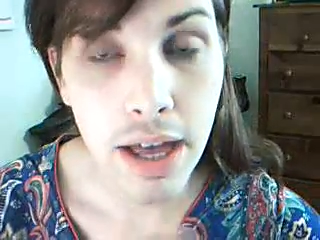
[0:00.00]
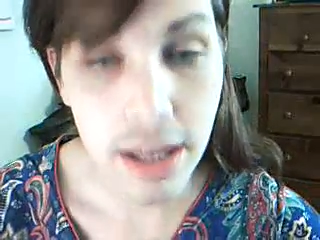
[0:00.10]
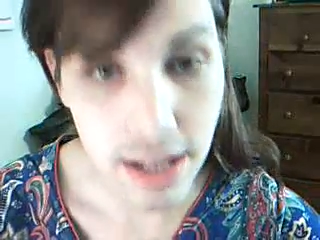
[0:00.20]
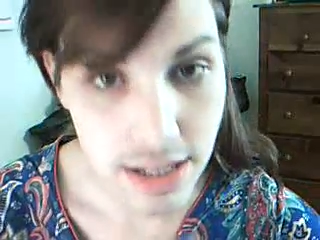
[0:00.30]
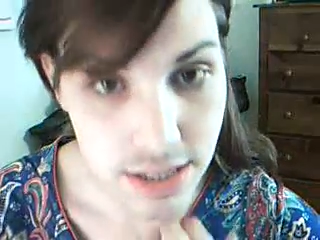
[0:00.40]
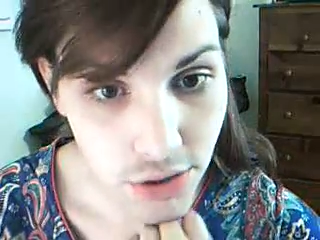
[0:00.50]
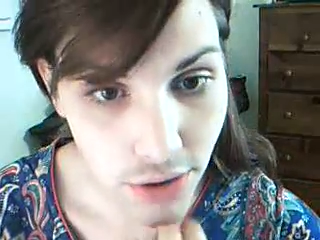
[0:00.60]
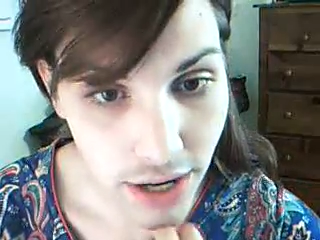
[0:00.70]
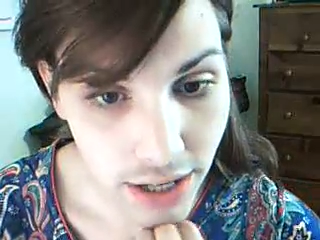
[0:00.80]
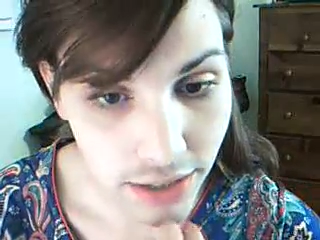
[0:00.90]
Against the
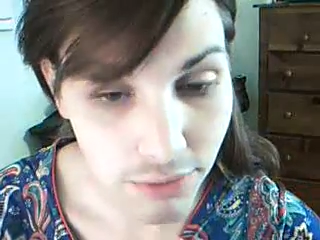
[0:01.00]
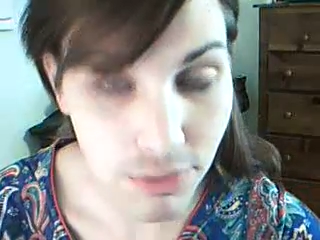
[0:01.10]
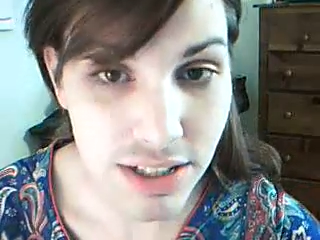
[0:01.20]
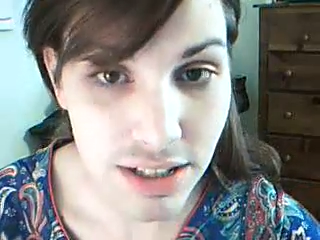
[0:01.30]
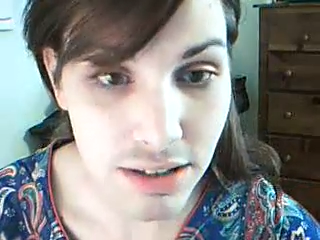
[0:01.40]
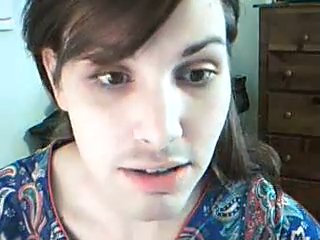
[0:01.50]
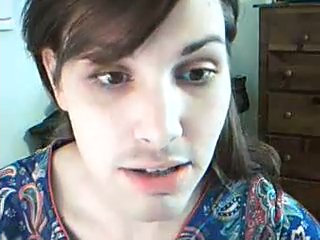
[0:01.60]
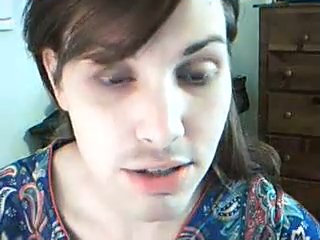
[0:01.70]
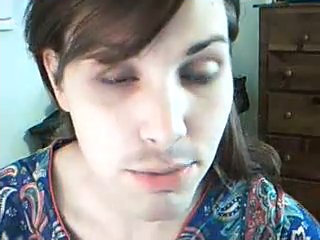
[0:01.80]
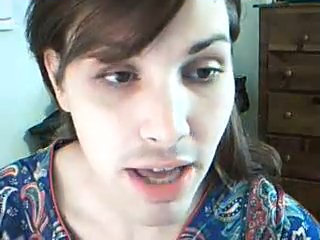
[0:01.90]
grain, which
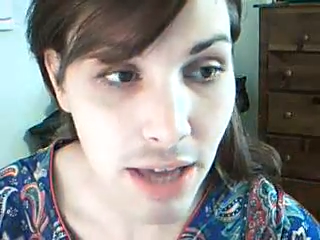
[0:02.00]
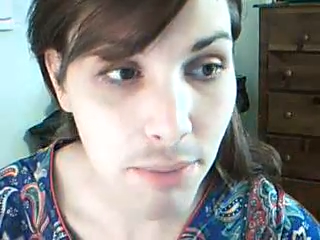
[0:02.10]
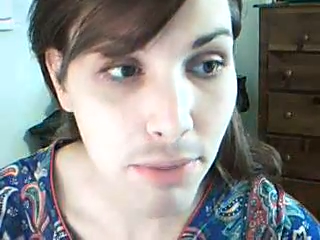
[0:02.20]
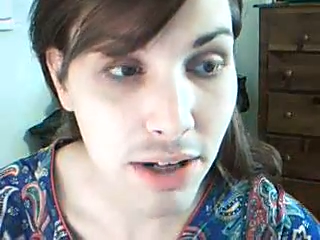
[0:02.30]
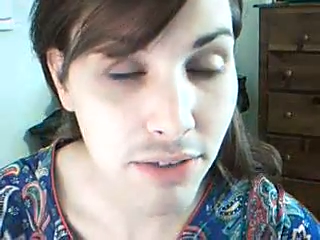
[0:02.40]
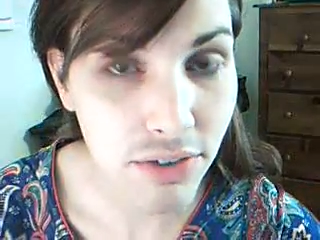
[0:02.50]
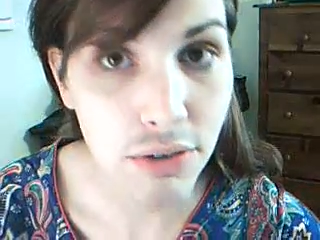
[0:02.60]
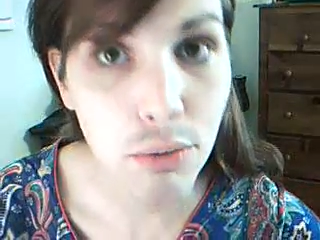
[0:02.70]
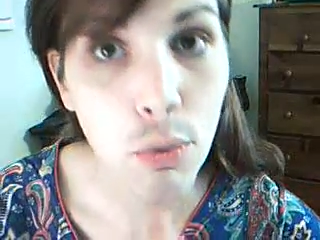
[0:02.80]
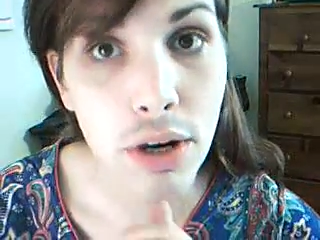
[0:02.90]
is a pain, but if you
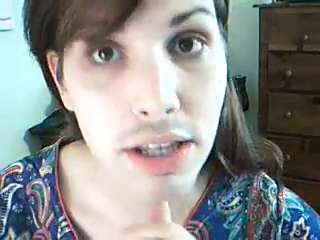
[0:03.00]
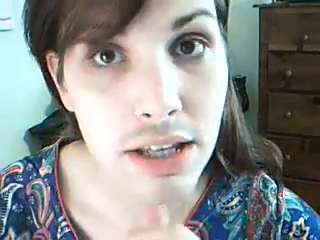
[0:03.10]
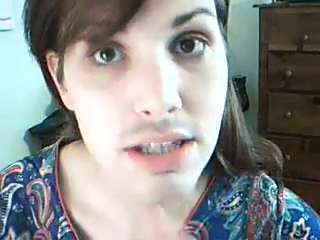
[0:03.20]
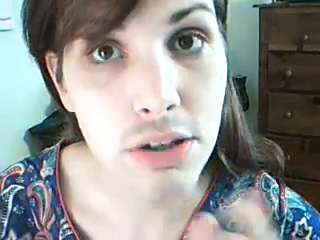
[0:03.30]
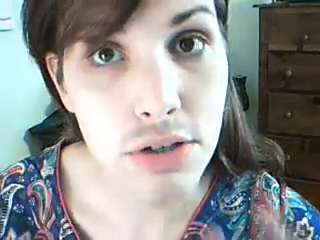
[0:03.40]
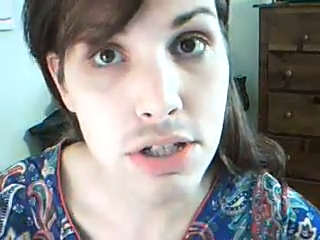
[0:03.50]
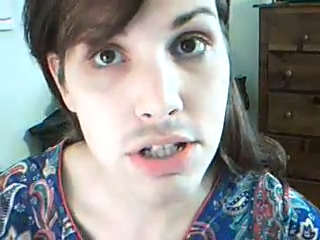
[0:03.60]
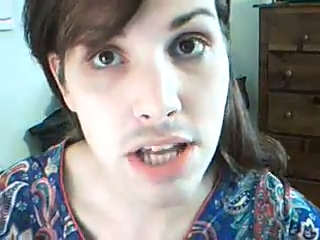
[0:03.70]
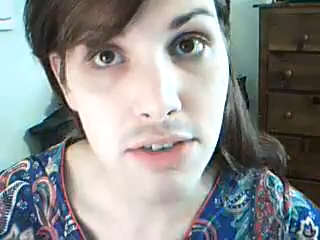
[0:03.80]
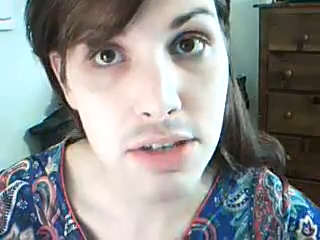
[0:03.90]
want to get as close to
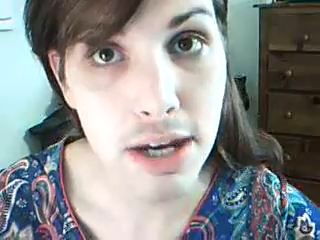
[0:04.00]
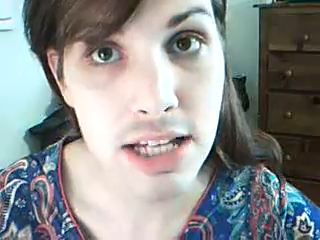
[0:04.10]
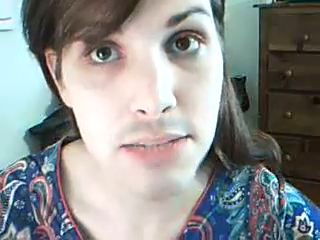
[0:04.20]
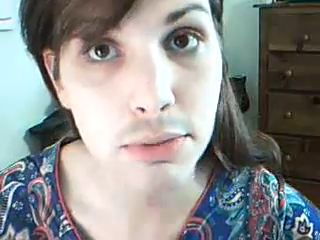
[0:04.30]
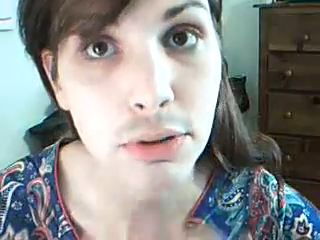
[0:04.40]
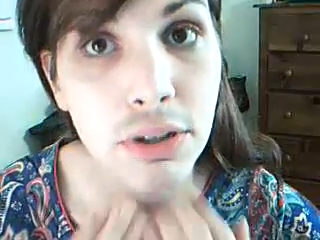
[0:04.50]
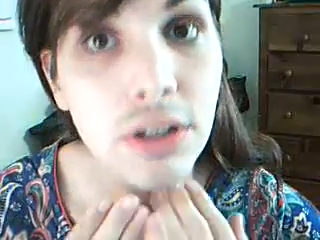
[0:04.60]
shave as possible,